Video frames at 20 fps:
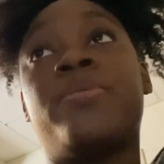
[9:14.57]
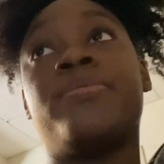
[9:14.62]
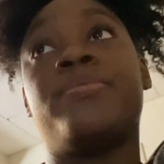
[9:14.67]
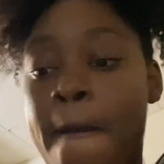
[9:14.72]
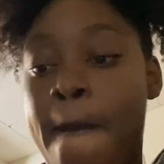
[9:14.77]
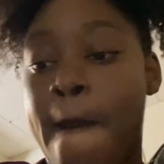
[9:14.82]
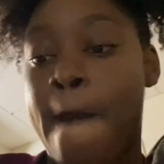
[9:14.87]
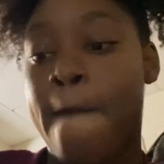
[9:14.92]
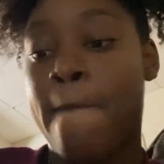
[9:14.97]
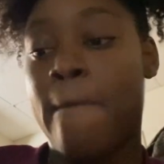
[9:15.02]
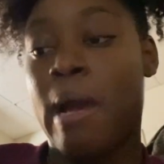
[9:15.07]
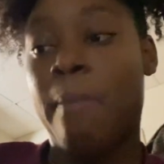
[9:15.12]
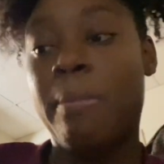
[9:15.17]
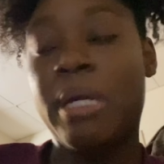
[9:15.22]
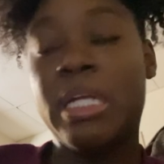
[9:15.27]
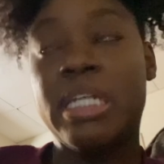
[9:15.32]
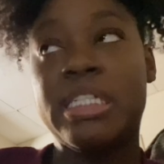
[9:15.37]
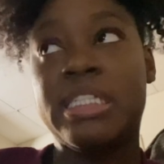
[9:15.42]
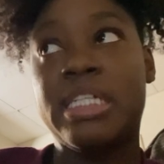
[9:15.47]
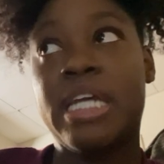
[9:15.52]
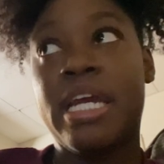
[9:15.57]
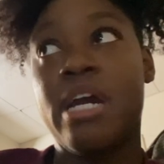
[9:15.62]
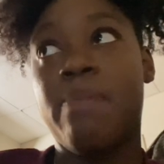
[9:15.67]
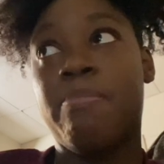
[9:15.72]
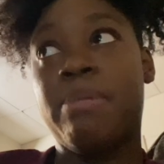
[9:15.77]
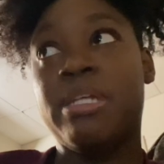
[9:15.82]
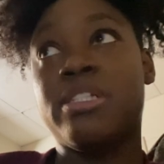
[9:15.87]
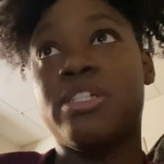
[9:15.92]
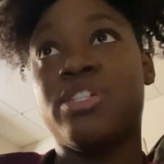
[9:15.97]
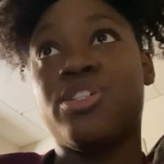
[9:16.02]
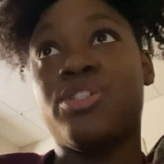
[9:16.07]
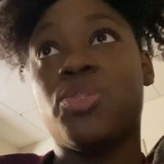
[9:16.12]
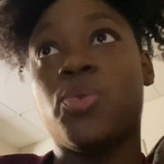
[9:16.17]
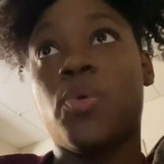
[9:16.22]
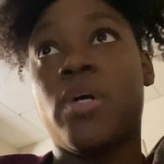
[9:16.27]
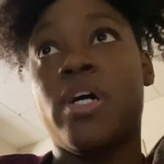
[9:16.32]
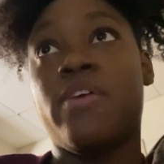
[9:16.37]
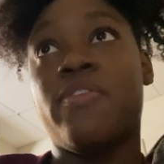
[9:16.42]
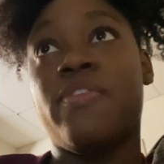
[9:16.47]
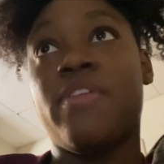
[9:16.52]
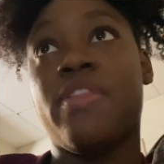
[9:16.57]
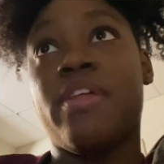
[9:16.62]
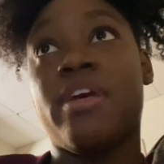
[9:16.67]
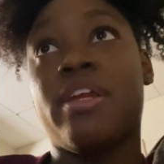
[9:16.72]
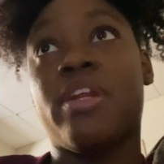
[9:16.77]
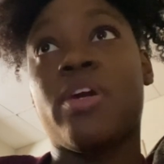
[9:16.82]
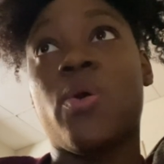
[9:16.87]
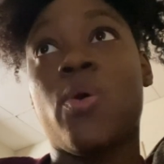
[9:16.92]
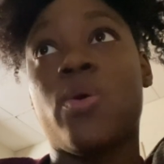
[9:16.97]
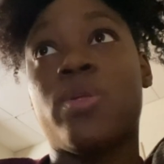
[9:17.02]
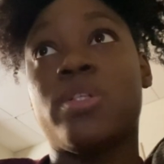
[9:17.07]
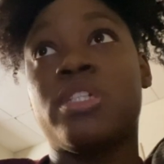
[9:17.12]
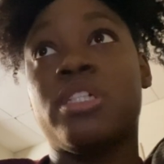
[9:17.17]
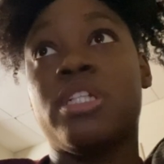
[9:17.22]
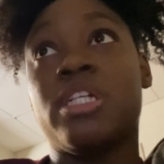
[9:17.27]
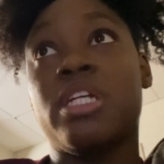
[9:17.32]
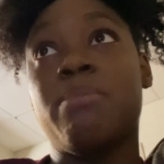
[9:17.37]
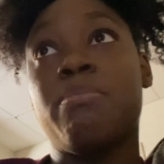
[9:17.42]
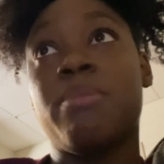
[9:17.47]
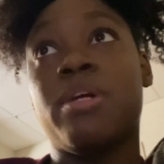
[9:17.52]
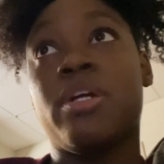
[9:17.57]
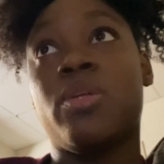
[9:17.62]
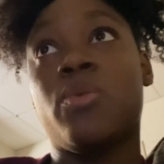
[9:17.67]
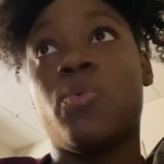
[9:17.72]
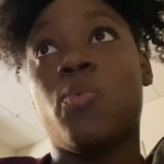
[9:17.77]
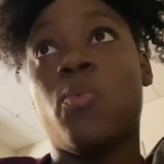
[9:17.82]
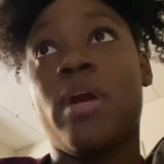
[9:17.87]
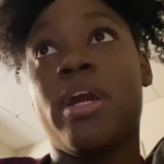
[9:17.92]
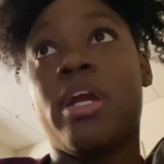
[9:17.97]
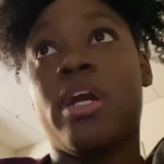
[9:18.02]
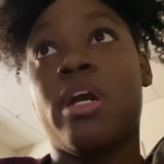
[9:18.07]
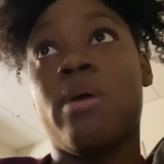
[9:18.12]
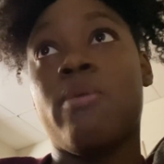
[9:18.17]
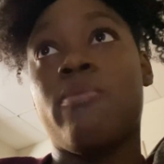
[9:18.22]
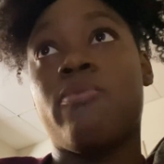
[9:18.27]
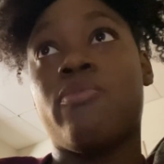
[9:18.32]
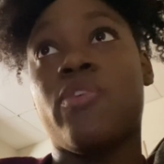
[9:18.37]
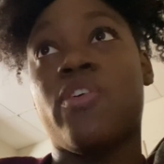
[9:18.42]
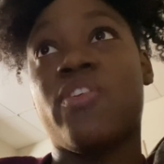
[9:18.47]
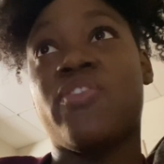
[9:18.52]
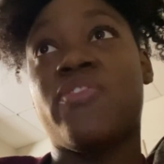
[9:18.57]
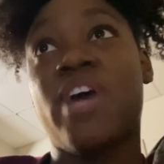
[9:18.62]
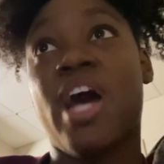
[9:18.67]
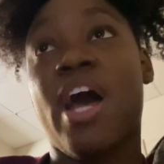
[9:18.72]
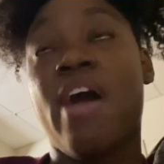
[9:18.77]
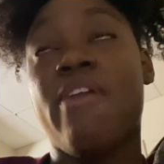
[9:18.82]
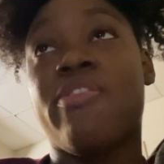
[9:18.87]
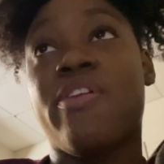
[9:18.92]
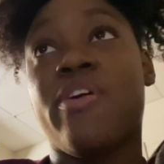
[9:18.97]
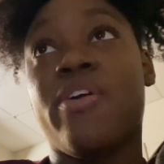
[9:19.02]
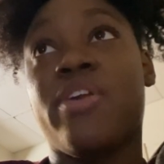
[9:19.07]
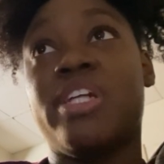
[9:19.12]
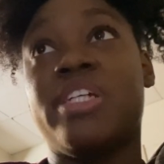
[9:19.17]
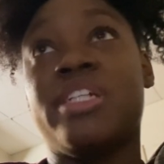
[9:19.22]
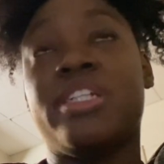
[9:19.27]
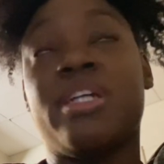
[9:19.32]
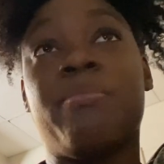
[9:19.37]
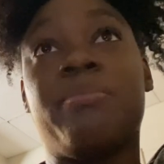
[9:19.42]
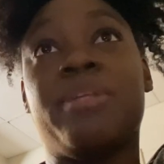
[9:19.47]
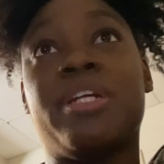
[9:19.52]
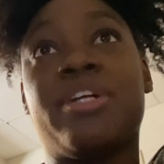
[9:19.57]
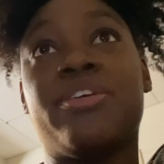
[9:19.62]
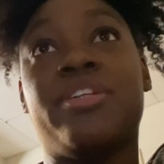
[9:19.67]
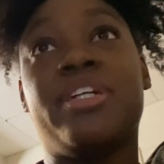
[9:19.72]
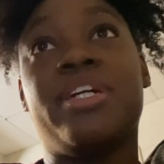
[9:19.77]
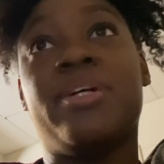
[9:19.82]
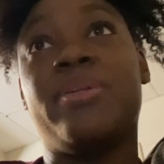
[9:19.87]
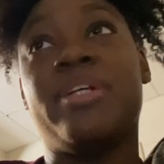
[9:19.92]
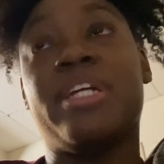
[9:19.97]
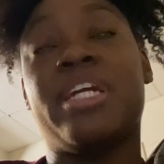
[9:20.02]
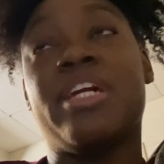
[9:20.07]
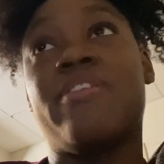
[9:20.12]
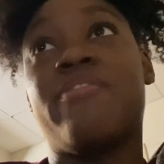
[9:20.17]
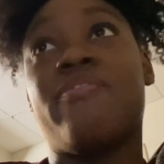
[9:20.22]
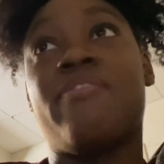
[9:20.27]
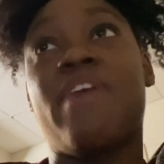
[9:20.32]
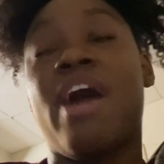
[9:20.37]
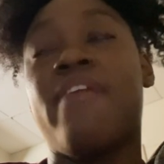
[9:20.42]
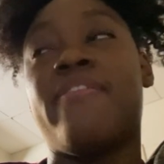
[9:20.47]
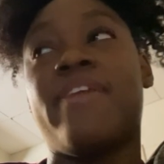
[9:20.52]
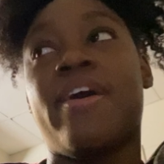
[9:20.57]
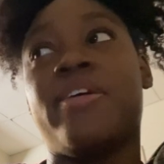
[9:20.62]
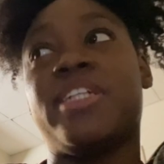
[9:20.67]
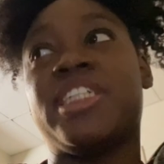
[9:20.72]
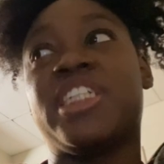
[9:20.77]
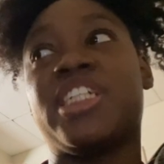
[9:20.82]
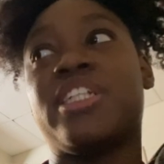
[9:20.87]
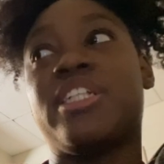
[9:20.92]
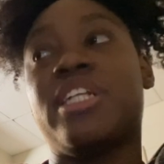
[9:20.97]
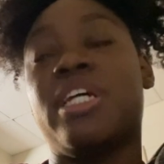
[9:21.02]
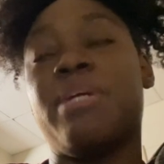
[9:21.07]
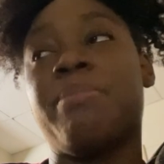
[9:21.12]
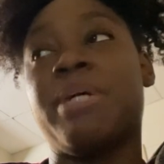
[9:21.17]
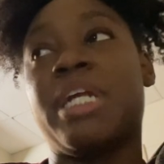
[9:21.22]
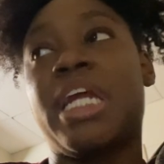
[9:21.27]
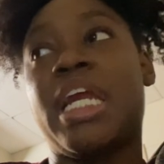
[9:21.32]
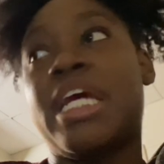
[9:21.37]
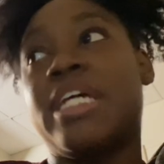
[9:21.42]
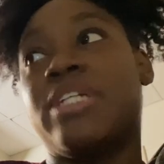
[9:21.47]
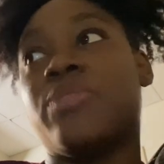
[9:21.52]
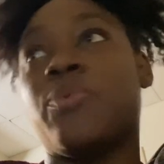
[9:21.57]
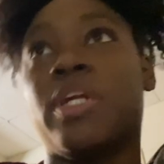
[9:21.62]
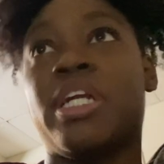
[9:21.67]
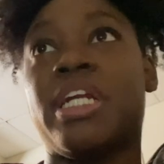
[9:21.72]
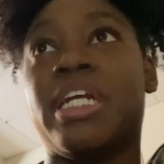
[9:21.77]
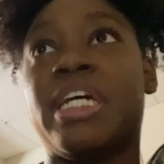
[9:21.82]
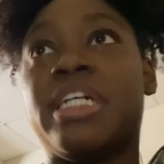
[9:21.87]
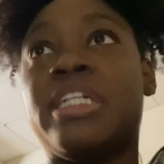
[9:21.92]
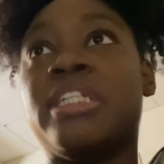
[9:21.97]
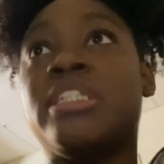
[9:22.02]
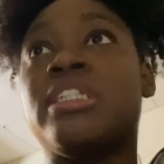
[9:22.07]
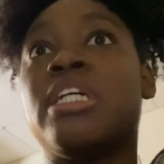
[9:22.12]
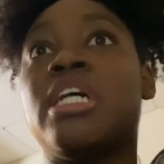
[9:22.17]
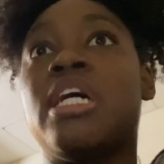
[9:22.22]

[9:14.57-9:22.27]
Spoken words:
I'm gonna stay up until 12 and then go to sleep and wake up for 5:30. I'm literally only getting 5 hours of sleep, but it is what it is.